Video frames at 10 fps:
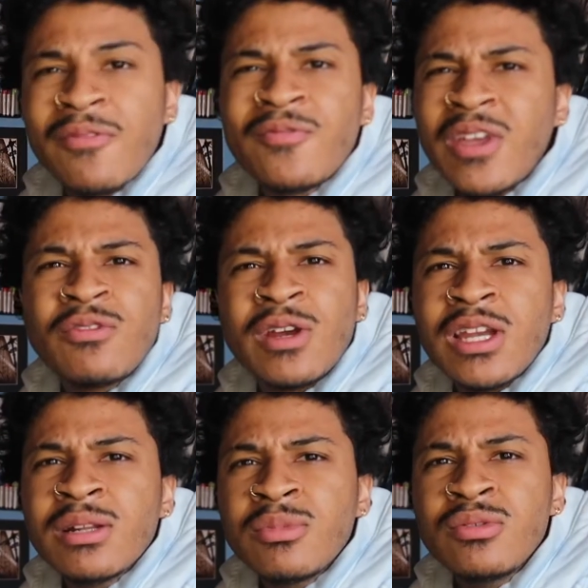favorite
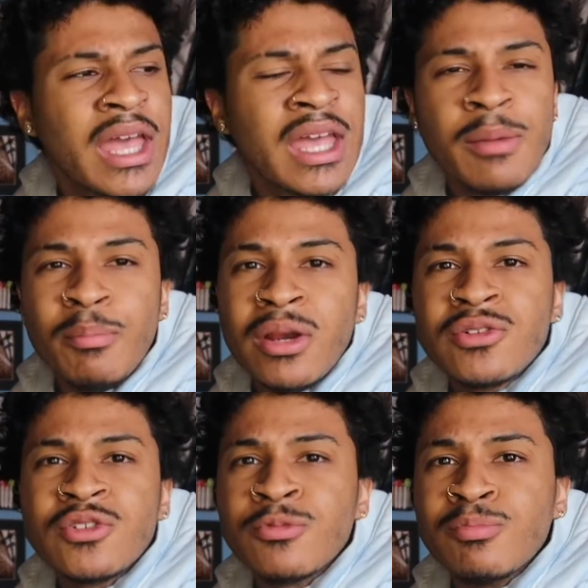animal and bears
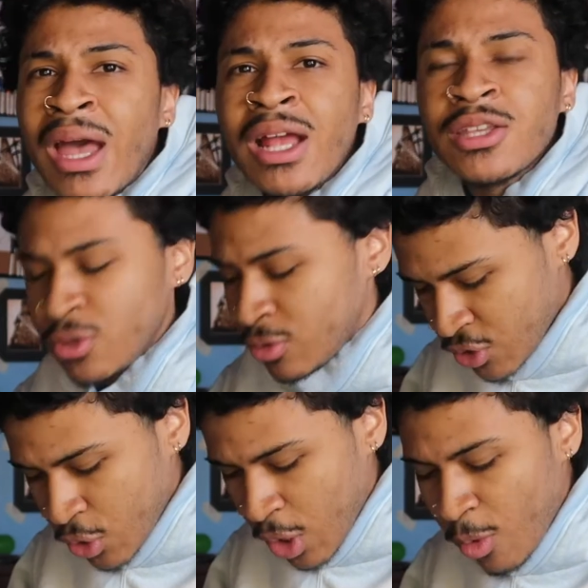are mad cute.
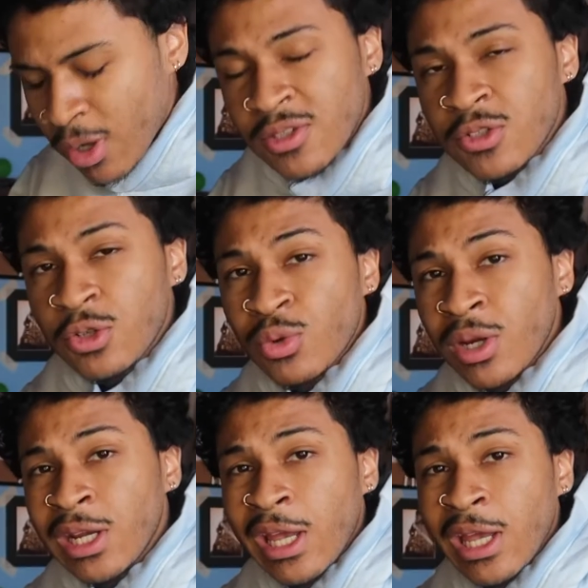So I wanted to
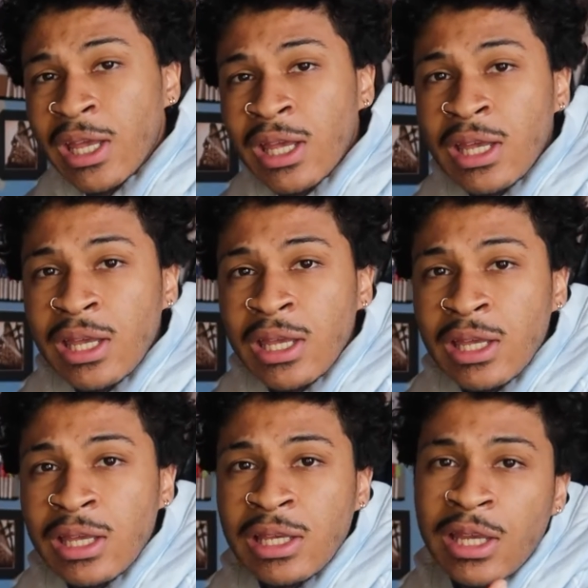create
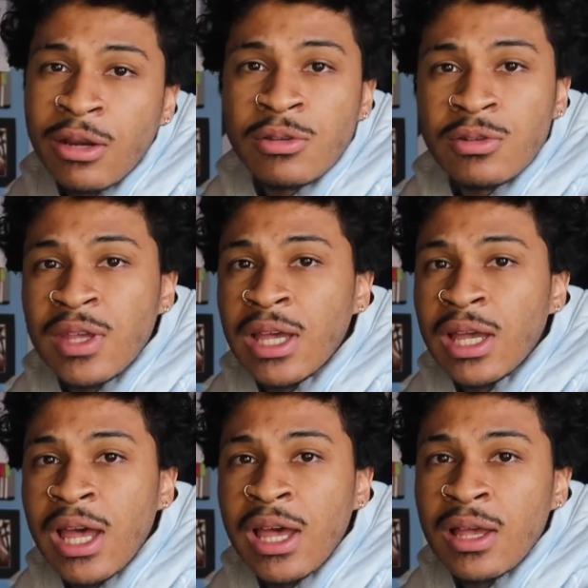a character that
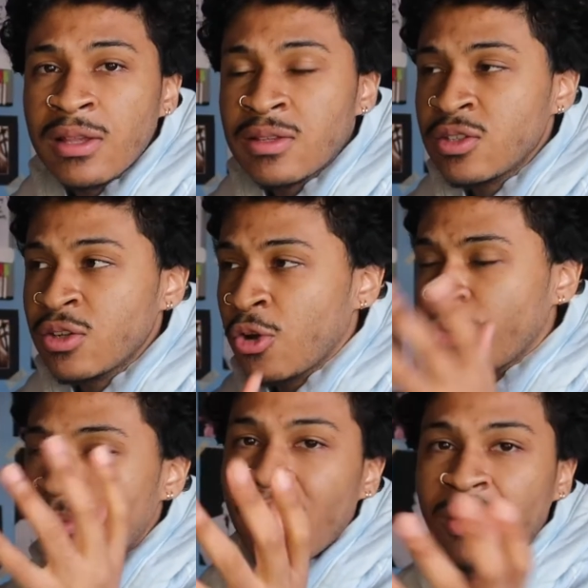has, you know,
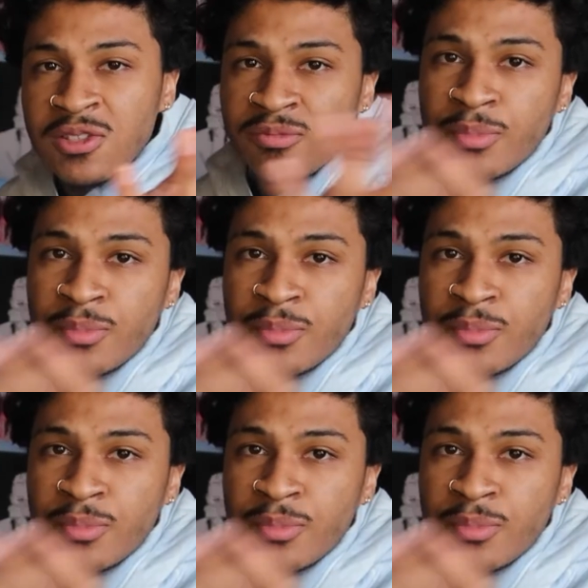the balance of